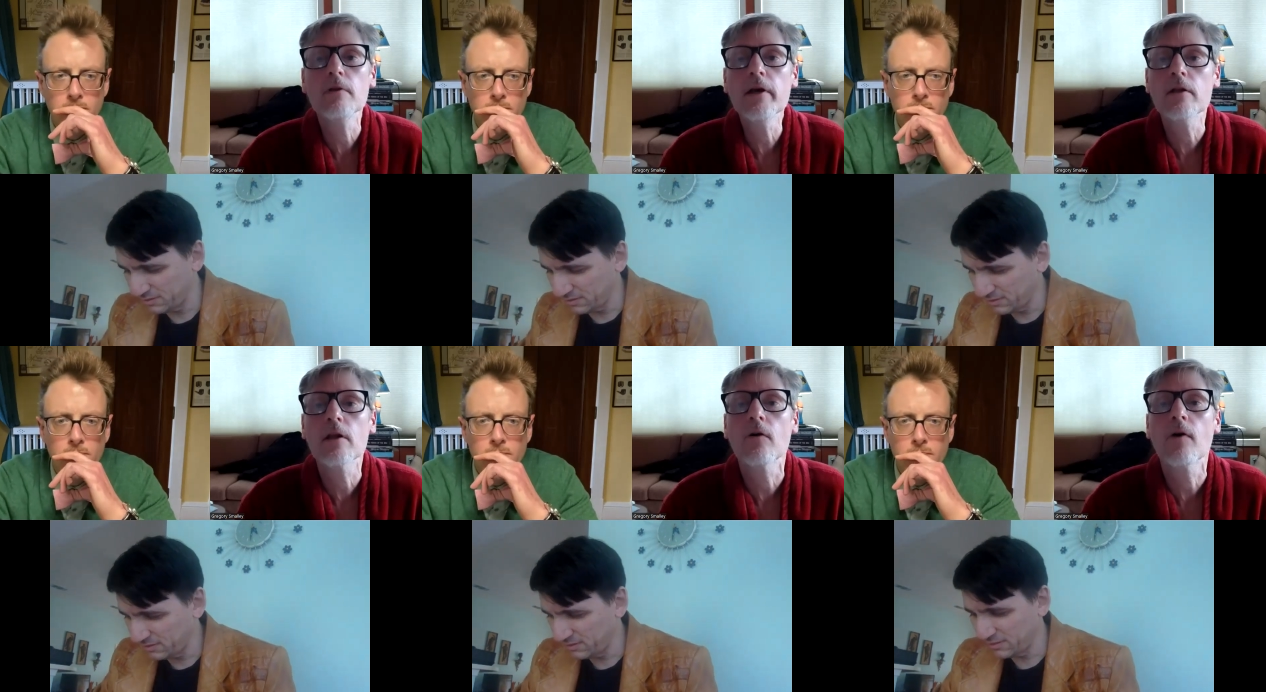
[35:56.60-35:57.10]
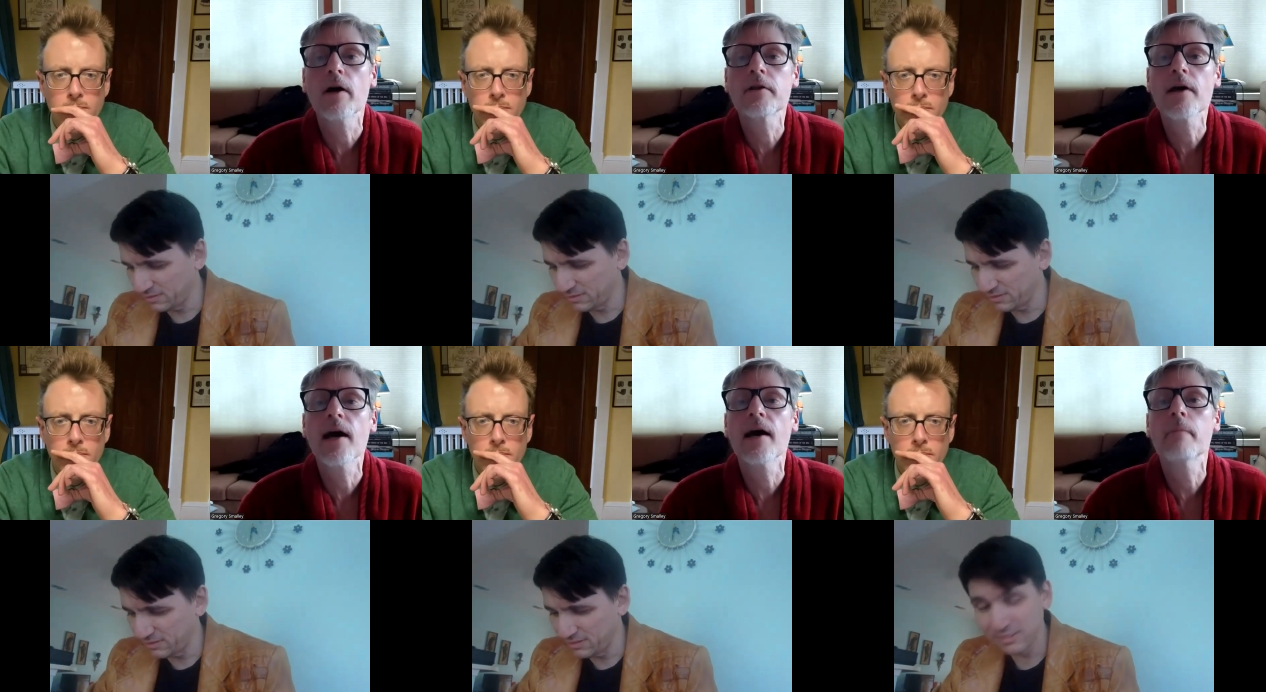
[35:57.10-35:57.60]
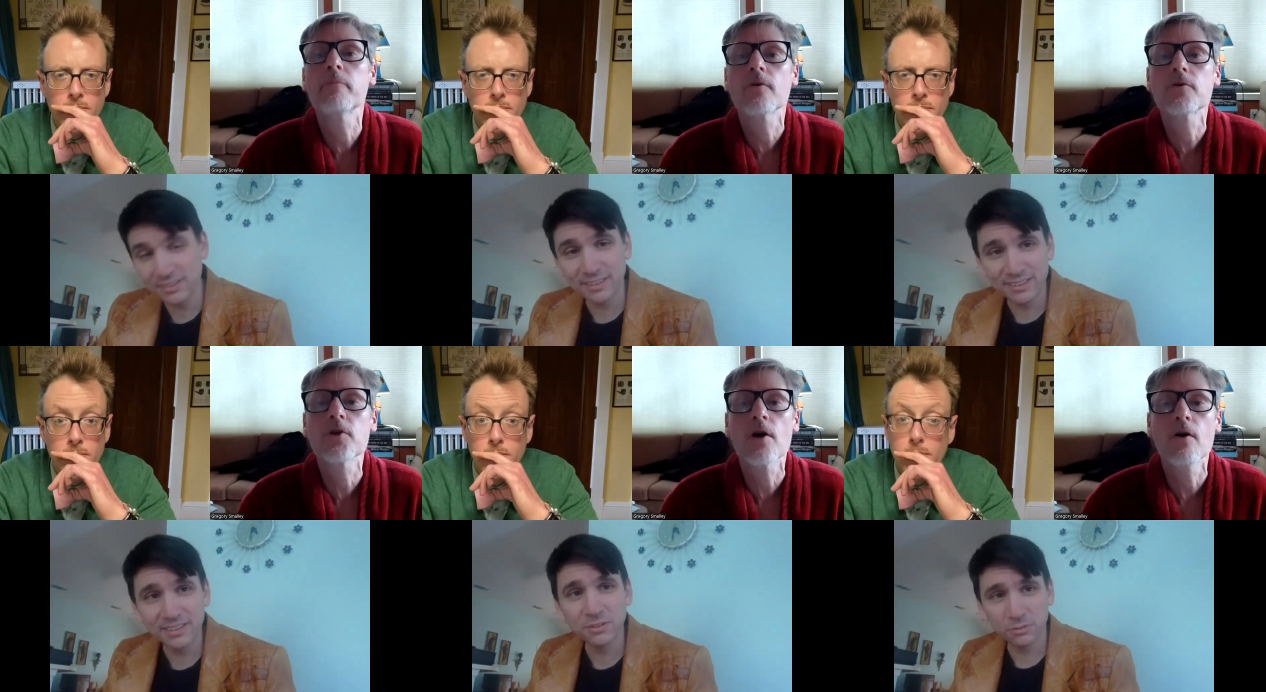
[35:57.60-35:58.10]
Speaker 1: little low on time
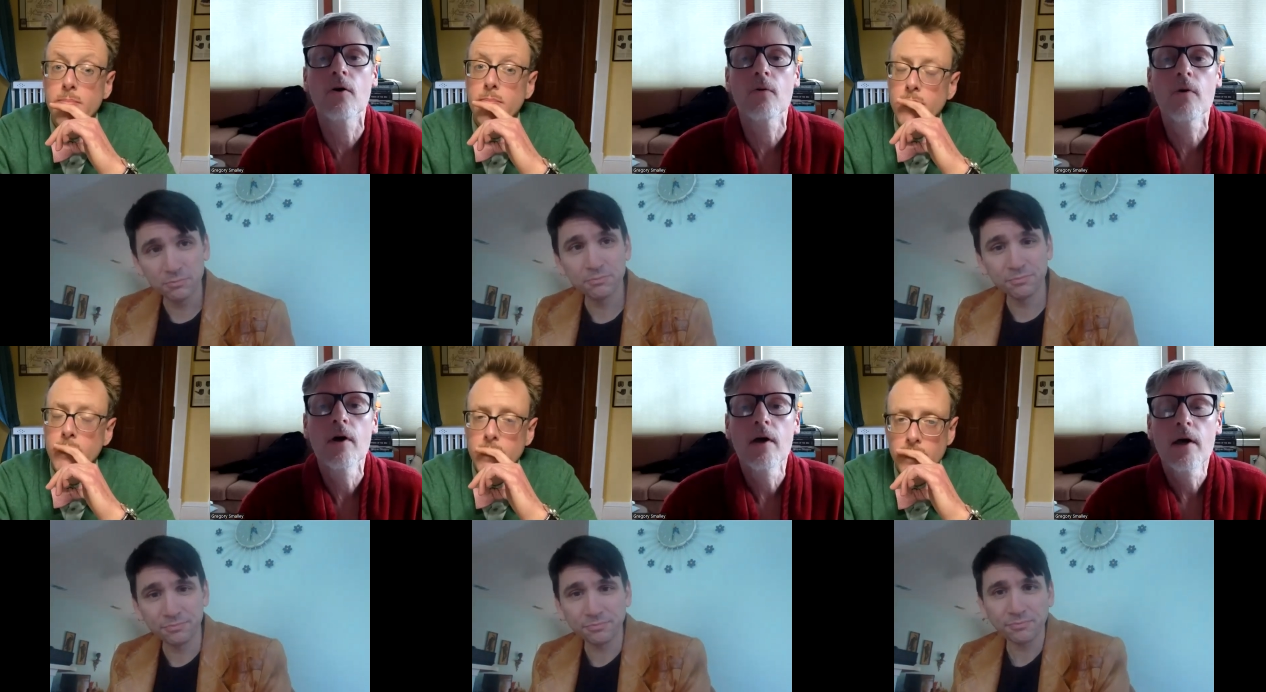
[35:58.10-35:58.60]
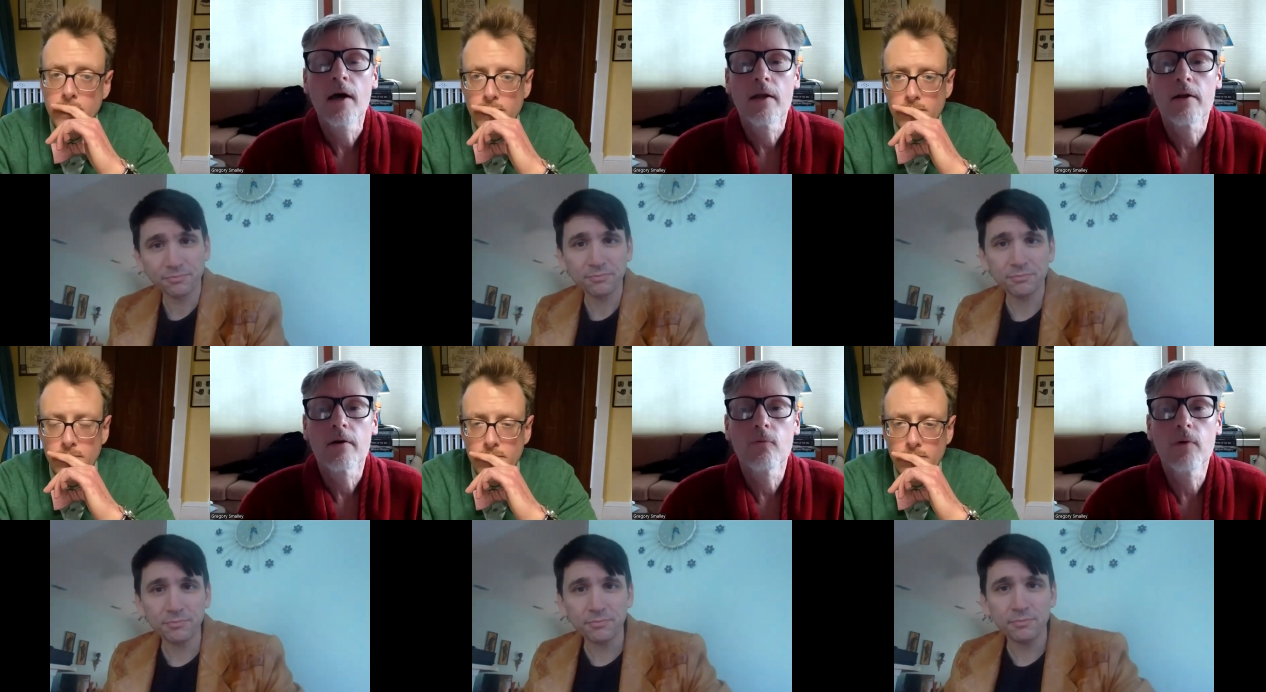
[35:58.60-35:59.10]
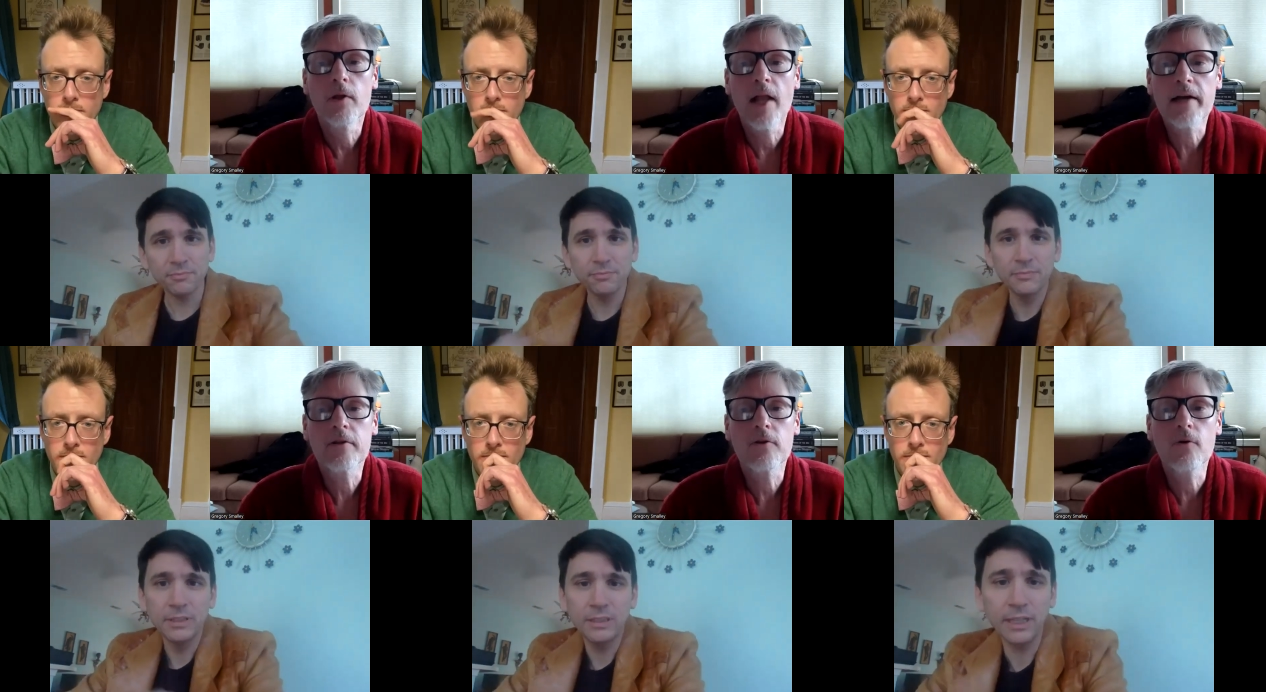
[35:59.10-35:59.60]
so joe we
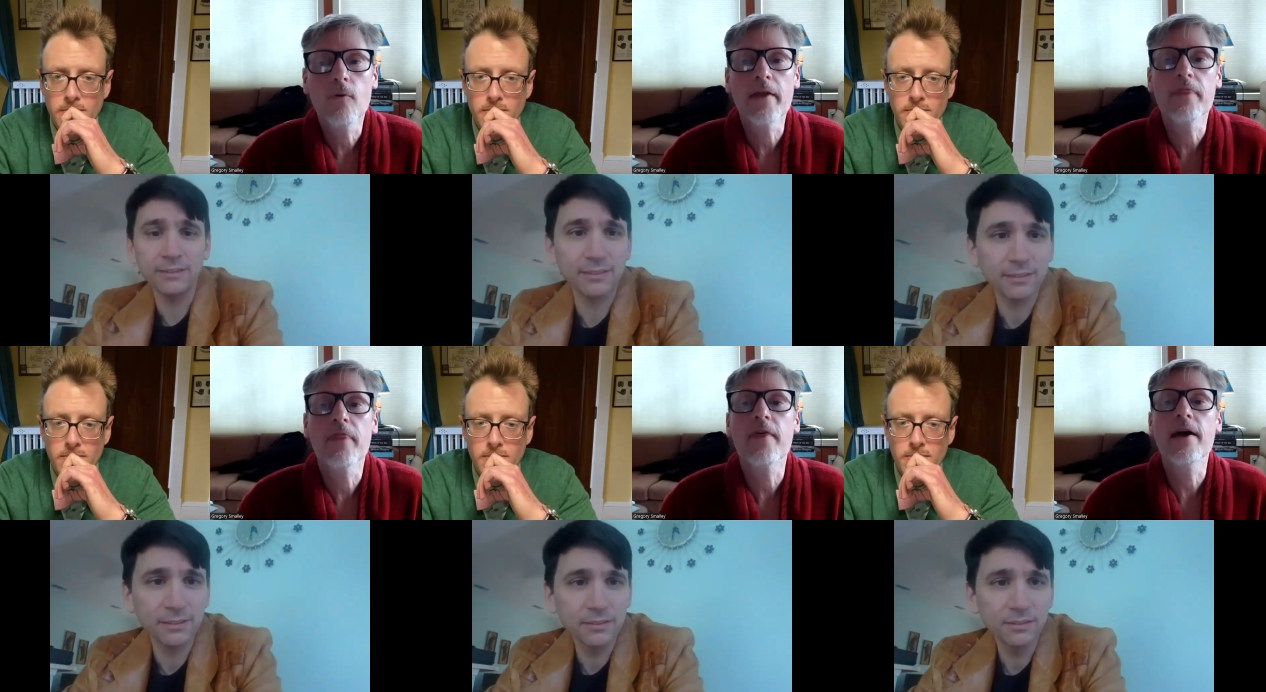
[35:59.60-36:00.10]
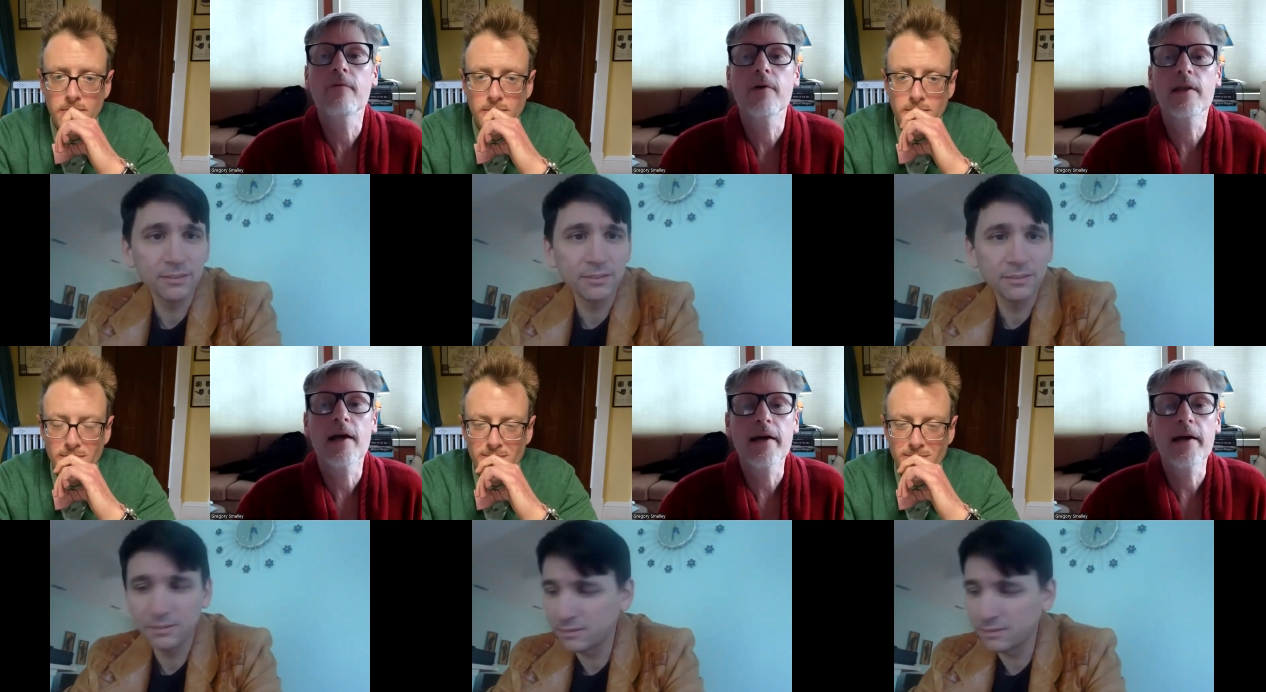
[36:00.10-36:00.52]
like to do one thing we